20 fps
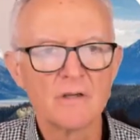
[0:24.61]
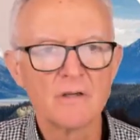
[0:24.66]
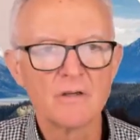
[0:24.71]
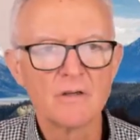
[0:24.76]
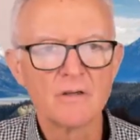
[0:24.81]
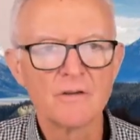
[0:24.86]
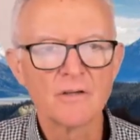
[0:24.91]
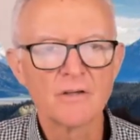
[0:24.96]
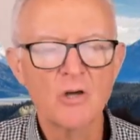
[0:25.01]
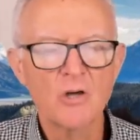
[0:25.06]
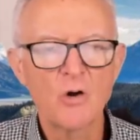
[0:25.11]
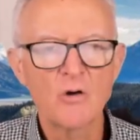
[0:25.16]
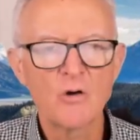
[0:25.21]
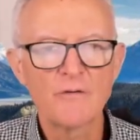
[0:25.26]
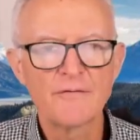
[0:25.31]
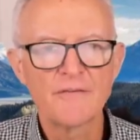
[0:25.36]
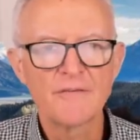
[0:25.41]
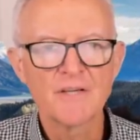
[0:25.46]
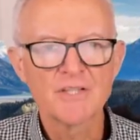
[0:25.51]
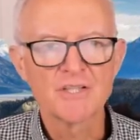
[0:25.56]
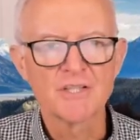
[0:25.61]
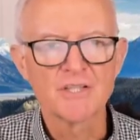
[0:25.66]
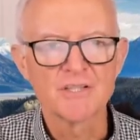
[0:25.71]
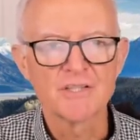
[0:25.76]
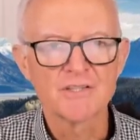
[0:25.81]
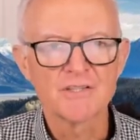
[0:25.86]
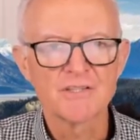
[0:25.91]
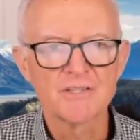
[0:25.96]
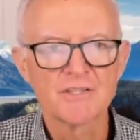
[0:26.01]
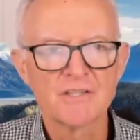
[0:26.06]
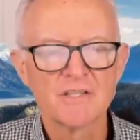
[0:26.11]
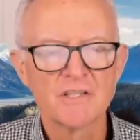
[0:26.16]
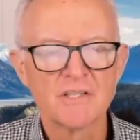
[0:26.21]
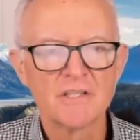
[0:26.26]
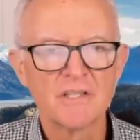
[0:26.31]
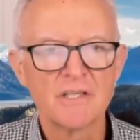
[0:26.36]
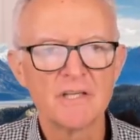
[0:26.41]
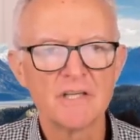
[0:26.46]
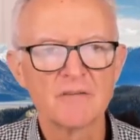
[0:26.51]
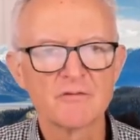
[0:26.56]
The coefficients
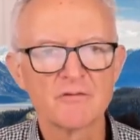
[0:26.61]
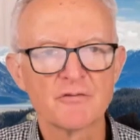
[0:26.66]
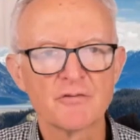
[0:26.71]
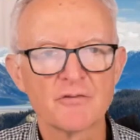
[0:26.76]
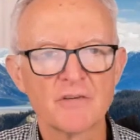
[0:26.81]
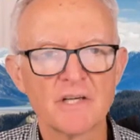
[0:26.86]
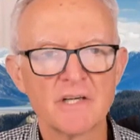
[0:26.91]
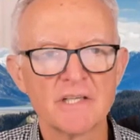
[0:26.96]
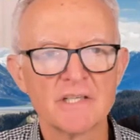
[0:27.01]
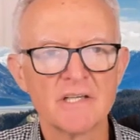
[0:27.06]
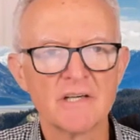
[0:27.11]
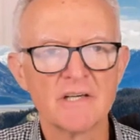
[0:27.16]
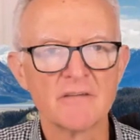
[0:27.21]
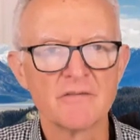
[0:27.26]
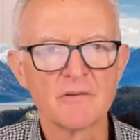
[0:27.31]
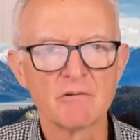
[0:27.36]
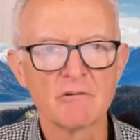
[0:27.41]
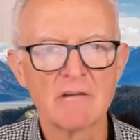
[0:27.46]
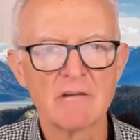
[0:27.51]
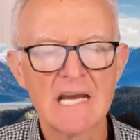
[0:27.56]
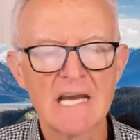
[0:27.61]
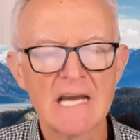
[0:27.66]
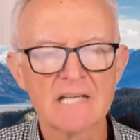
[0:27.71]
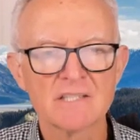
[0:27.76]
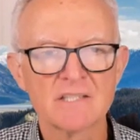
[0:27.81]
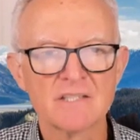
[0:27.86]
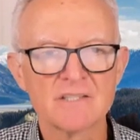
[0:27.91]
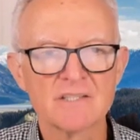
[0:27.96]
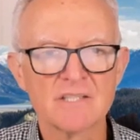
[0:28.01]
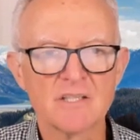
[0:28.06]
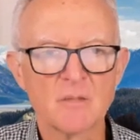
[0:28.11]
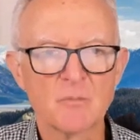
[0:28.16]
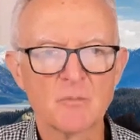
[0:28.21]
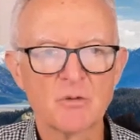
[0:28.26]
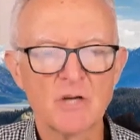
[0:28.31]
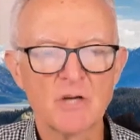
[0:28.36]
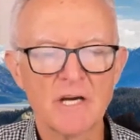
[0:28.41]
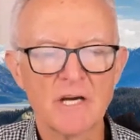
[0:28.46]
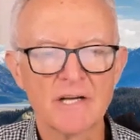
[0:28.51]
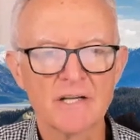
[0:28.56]
in front of the reactants and the
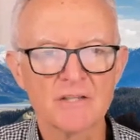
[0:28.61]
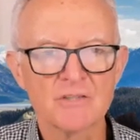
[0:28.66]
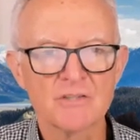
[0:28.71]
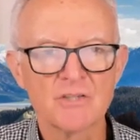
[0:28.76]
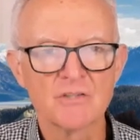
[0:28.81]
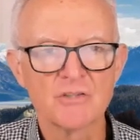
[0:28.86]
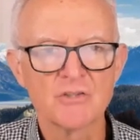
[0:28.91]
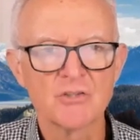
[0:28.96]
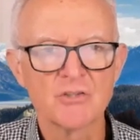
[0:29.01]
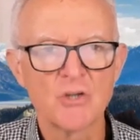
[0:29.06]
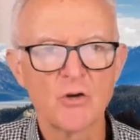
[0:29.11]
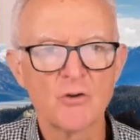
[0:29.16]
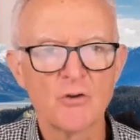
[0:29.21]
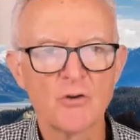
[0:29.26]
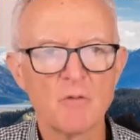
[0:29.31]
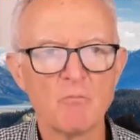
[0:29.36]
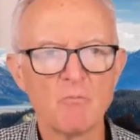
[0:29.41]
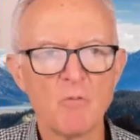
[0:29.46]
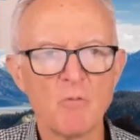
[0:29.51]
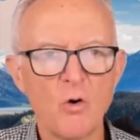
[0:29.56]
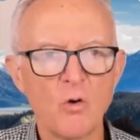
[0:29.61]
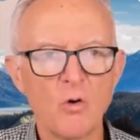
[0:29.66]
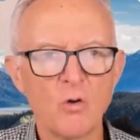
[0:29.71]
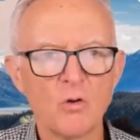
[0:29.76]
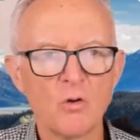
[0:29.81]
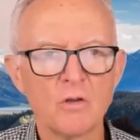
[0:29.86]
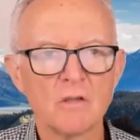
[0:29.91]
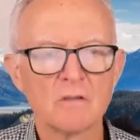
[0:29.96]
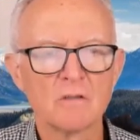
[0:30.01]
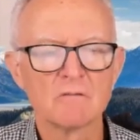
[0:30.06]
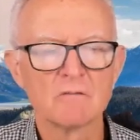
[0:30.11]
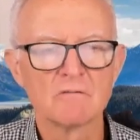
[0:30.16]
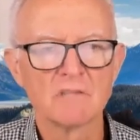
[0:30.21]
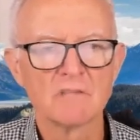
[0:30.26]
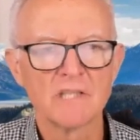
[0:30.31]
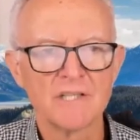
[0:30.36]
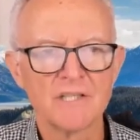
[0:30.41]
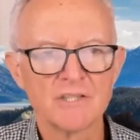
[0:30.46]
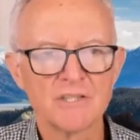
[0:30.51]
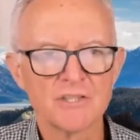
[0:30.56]
products show the mole
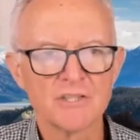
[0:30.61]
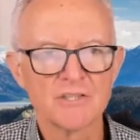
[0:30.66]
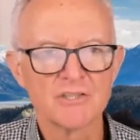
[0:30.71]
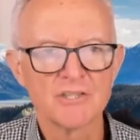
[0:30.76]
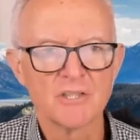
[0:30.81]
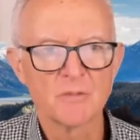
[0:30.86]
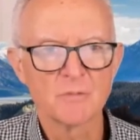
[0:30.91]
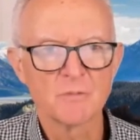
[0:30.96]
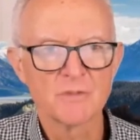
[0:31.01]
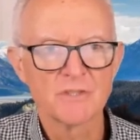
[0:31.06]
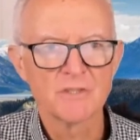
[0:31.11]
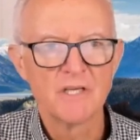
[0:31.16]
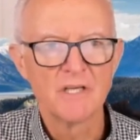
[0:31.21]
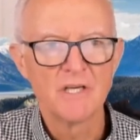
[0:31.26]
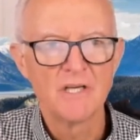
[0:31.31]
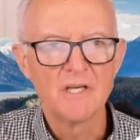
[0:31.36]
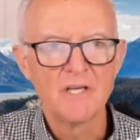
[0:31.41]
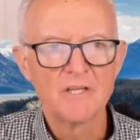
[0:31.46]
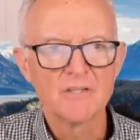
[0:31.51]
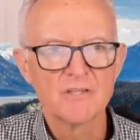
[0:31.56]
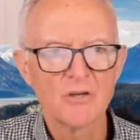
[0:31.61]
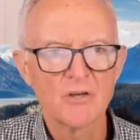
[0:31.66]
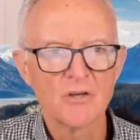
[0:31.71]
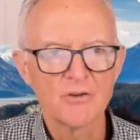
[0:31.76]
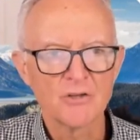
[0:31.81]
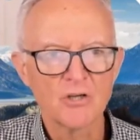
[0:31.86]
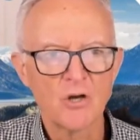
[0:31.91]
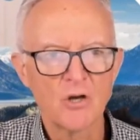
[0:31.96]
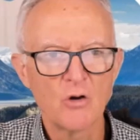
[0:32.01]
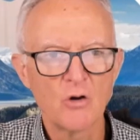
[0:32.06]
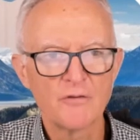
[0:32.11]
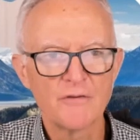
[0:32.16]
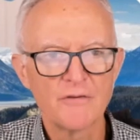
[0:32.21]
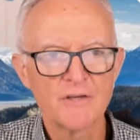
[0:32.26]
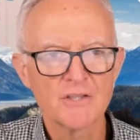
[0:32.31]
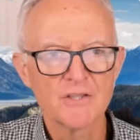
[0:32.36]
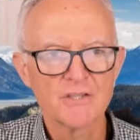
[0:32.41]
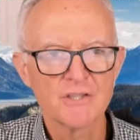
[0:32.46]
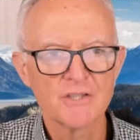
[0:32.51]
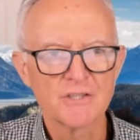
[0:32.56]
relationships. So the
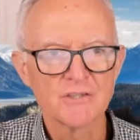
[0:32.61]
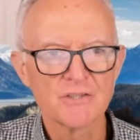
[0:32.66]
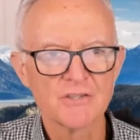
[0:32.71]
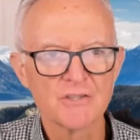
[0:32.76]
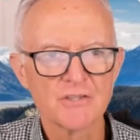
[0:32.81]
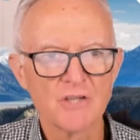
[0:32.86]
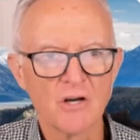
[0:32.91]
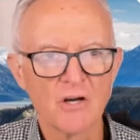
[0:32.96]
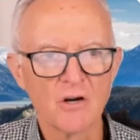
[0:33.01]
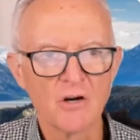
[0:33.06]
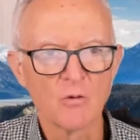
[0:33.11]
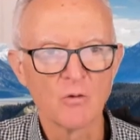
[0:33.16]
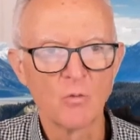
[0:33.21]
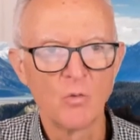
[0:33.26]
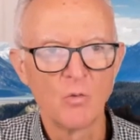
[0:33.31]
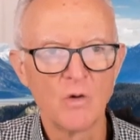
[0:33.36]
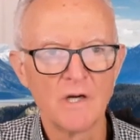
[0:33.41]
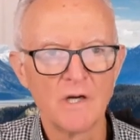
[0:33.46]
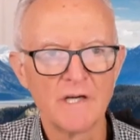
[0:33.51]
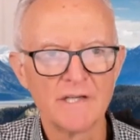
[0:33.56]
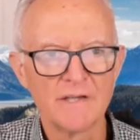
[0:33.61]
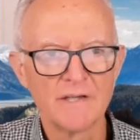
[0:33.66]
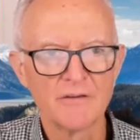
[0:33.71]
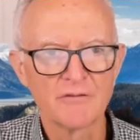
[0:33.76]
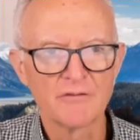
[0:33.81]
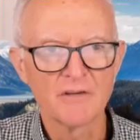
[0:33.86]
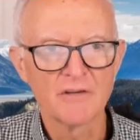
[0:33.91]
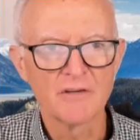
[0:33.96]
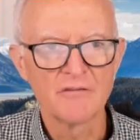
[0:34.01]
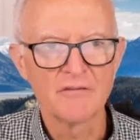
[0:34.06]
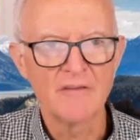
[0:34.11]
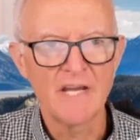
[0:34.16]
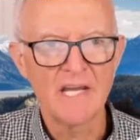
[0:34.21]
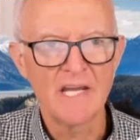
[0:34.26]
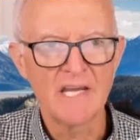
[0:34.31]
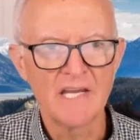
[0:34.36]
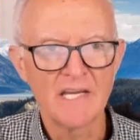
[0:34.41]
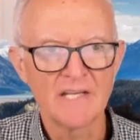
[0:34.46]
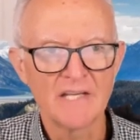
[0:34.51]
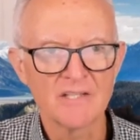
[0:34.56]
coefficients are 1 in front of
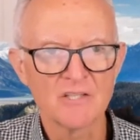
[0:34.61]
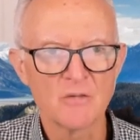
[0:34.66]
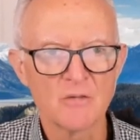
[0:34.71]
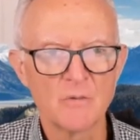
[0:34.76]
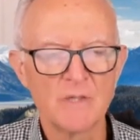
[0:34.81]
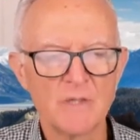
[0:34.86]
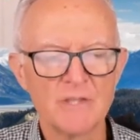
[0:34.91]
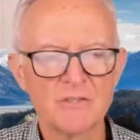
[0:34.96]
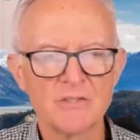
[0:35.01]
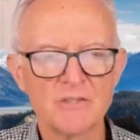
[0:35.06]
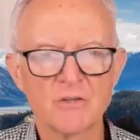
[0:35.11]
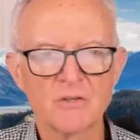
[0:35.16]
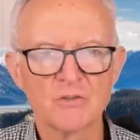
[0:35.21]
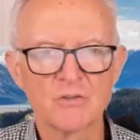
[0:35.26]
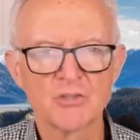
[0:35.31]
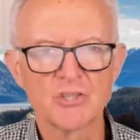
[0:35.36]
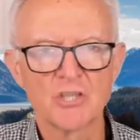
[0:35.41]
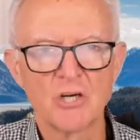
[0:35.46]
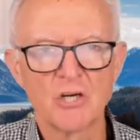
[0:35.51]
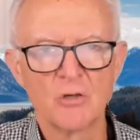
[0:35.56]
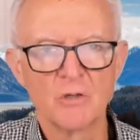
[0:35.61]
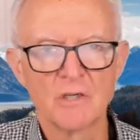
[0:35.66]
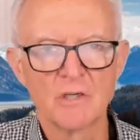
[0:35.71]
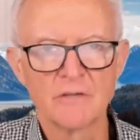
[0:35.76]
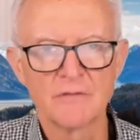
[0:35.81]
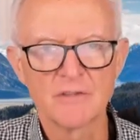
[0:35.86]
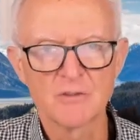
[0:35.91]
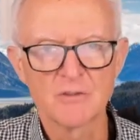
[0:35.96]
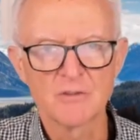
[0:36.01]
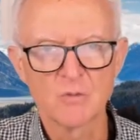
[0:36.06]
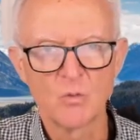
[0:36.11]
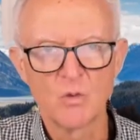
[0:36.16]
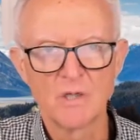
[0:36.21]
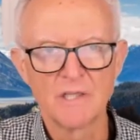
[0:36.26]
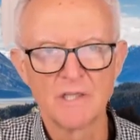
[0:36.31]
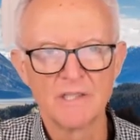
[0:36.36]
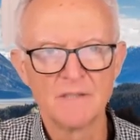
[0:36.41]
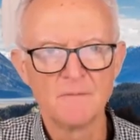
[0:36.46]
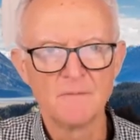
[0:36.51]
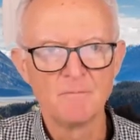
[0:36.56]
A, so we usually don't show it if it's 1,